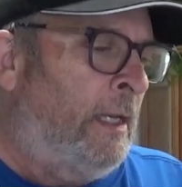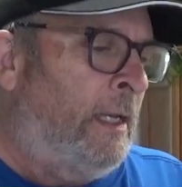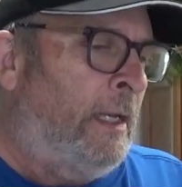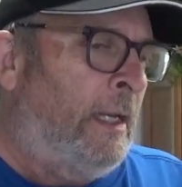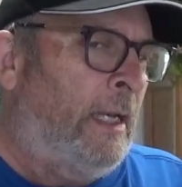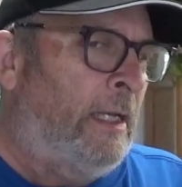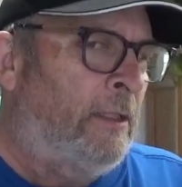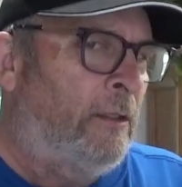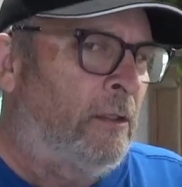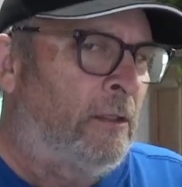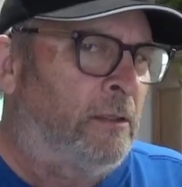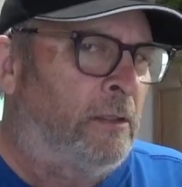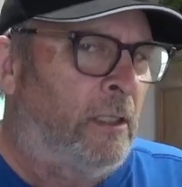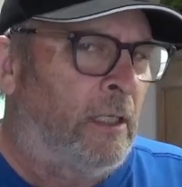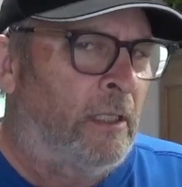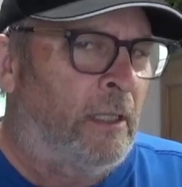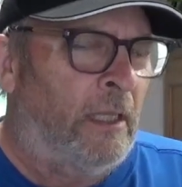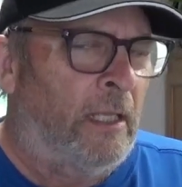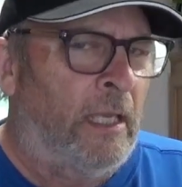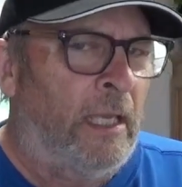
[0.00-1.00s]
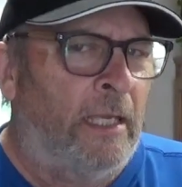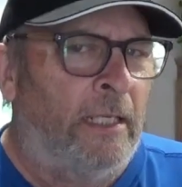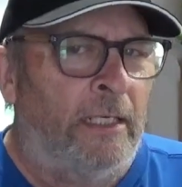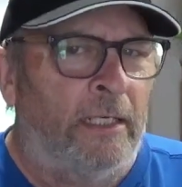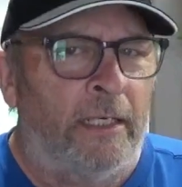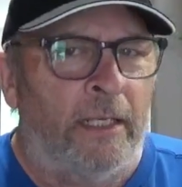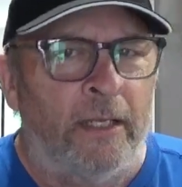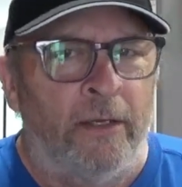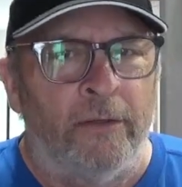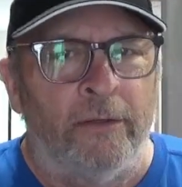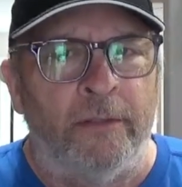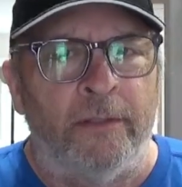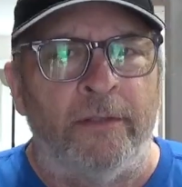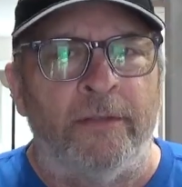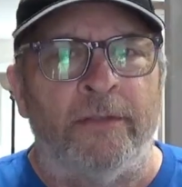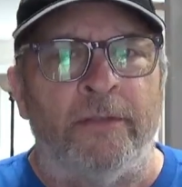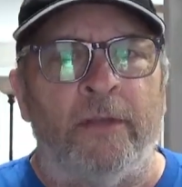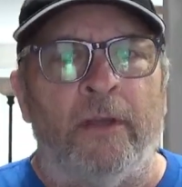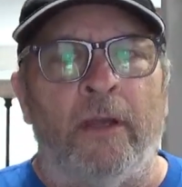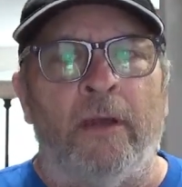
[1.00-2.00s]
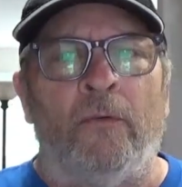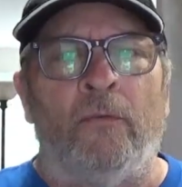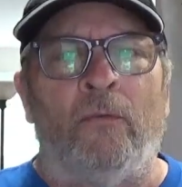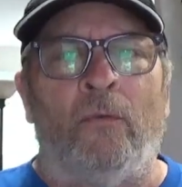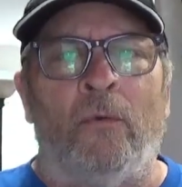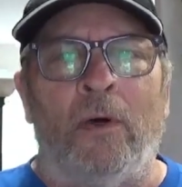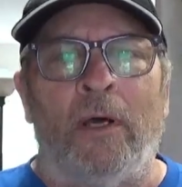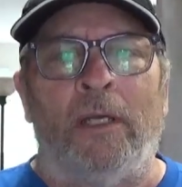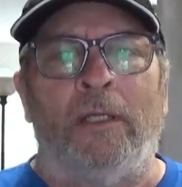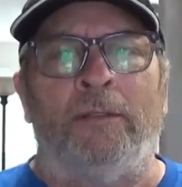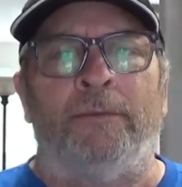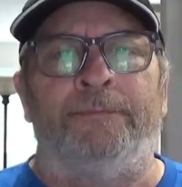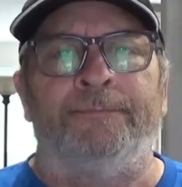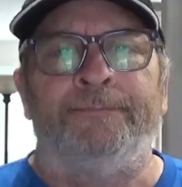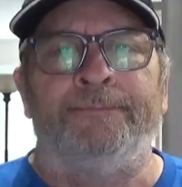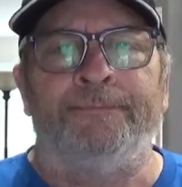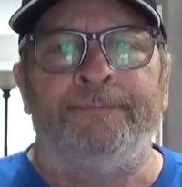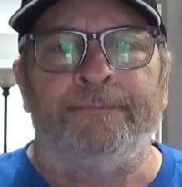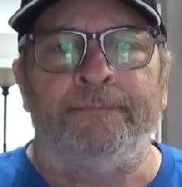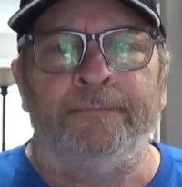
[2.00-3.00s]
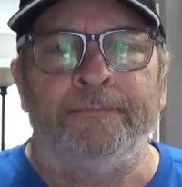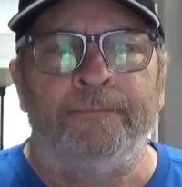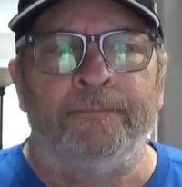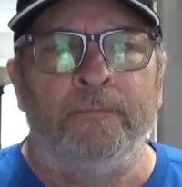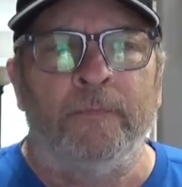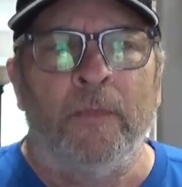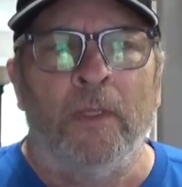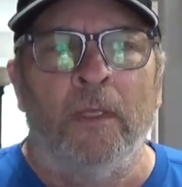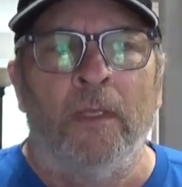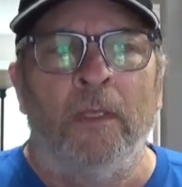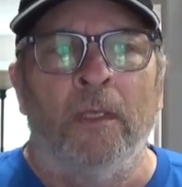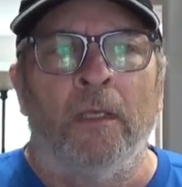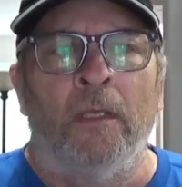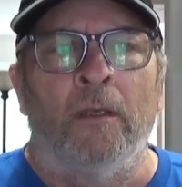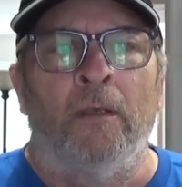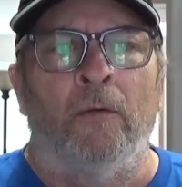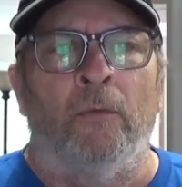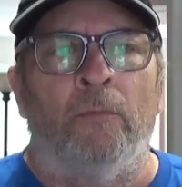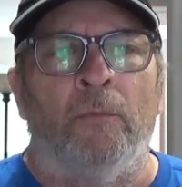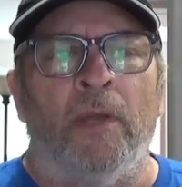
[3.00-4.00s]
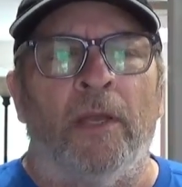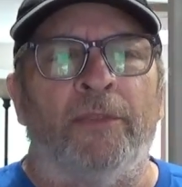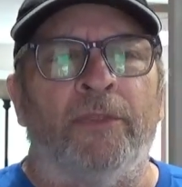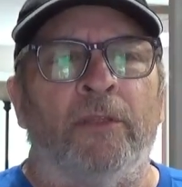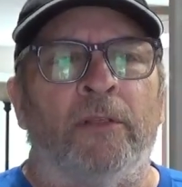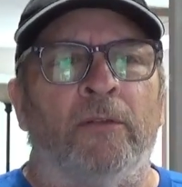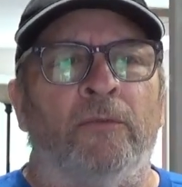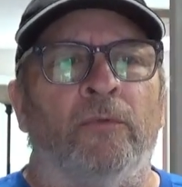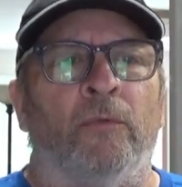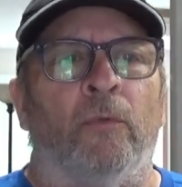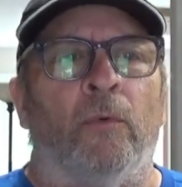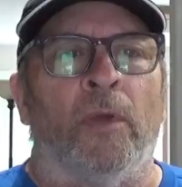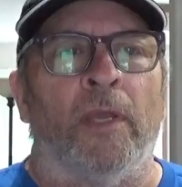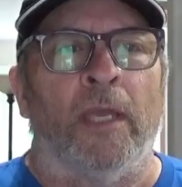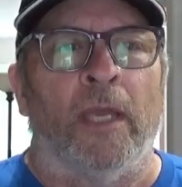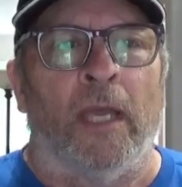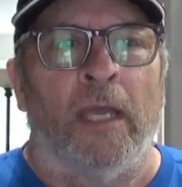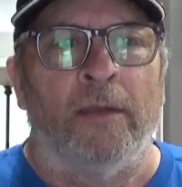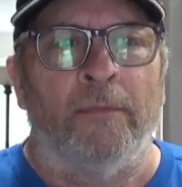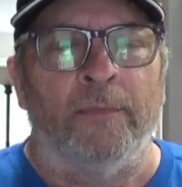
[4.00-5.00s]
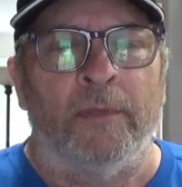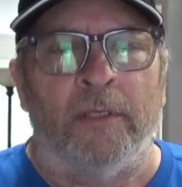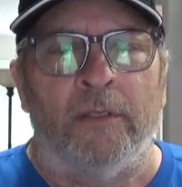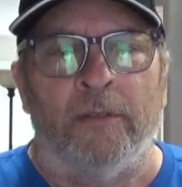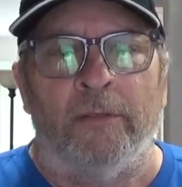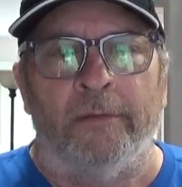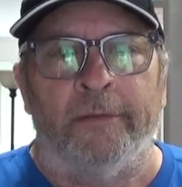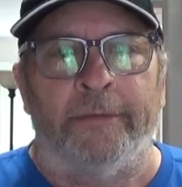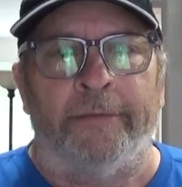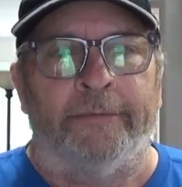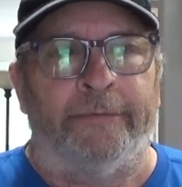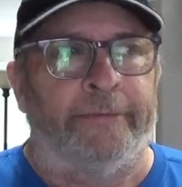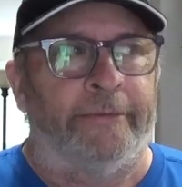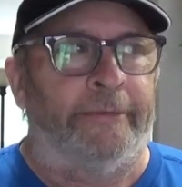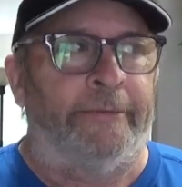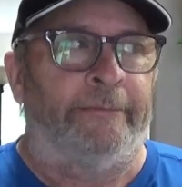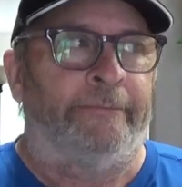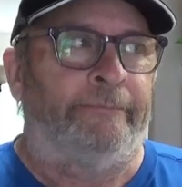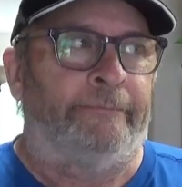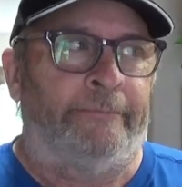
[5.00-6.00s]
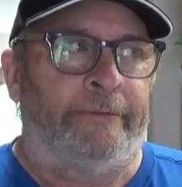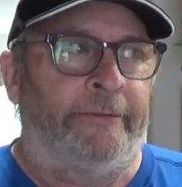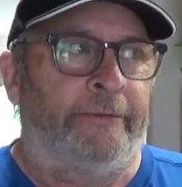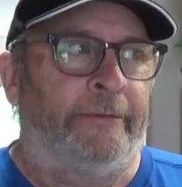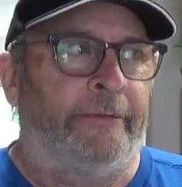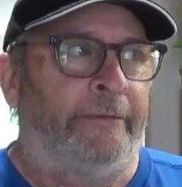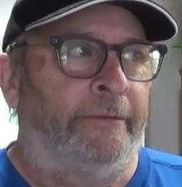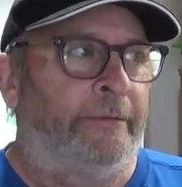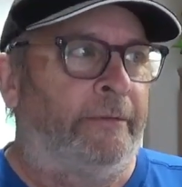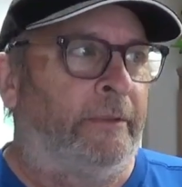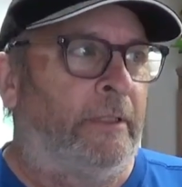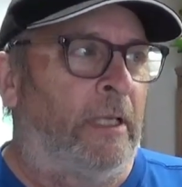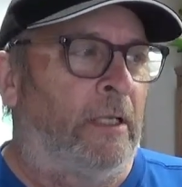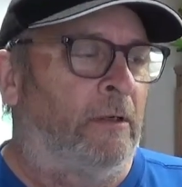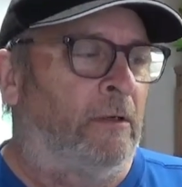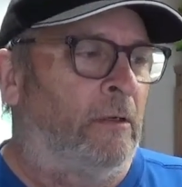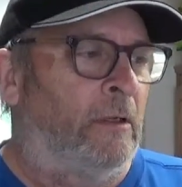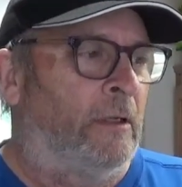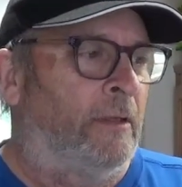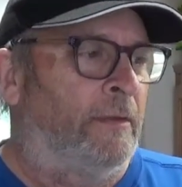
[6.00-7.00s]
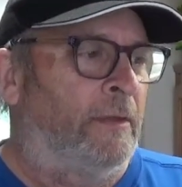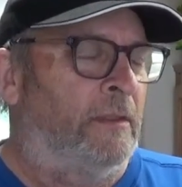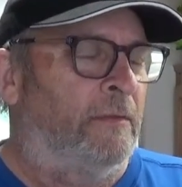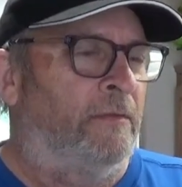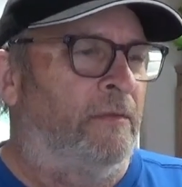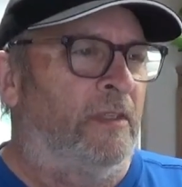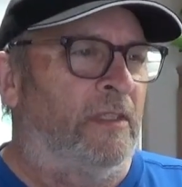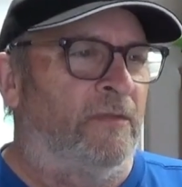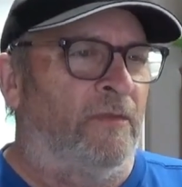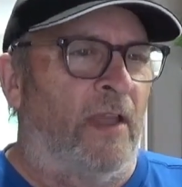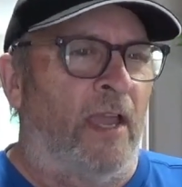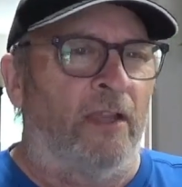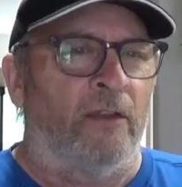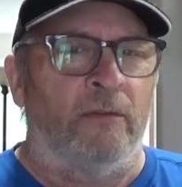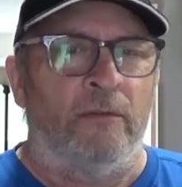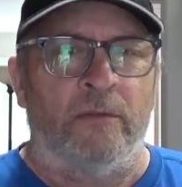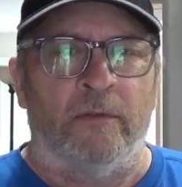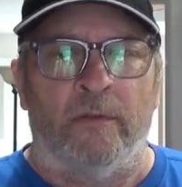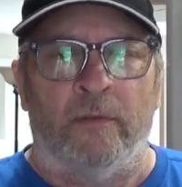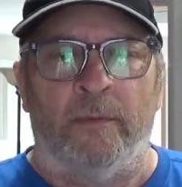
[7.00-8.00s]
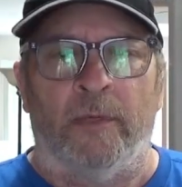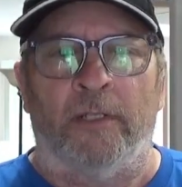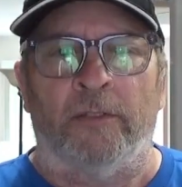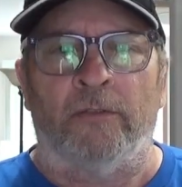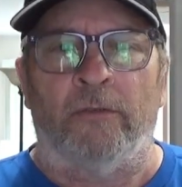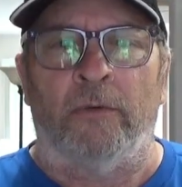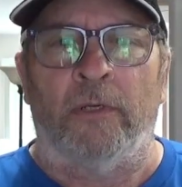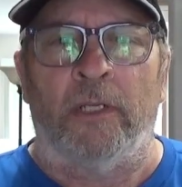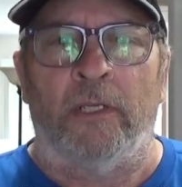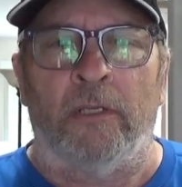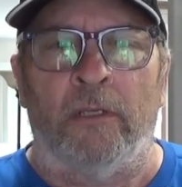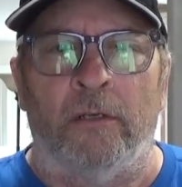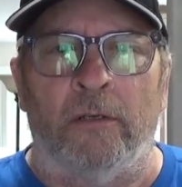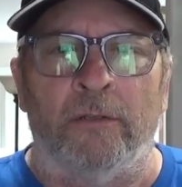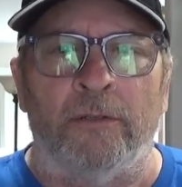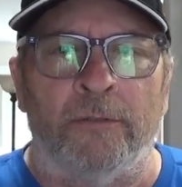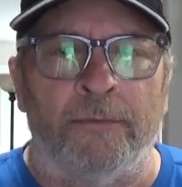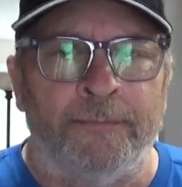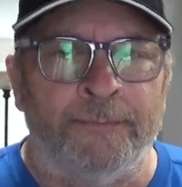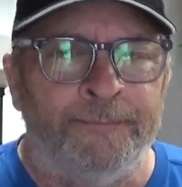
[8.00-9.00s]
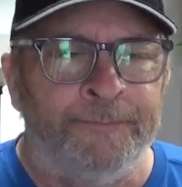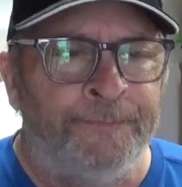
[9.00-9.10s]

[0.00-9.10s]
I looked online and I only saw one method of the way I've been doing it for, I don't know, these vacuums for about 20 years.